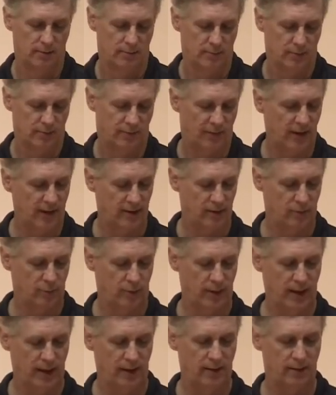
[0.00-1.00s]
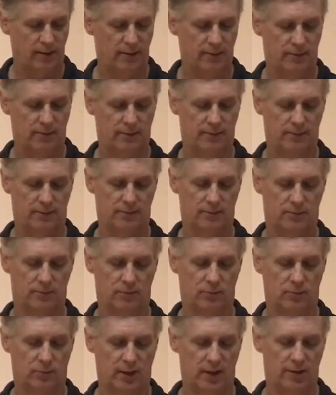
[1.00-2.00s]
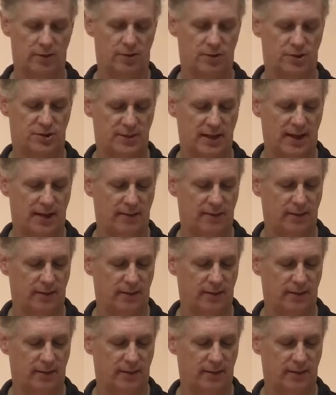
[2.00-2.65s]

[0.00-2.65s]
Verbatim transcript: But Father, we, we understand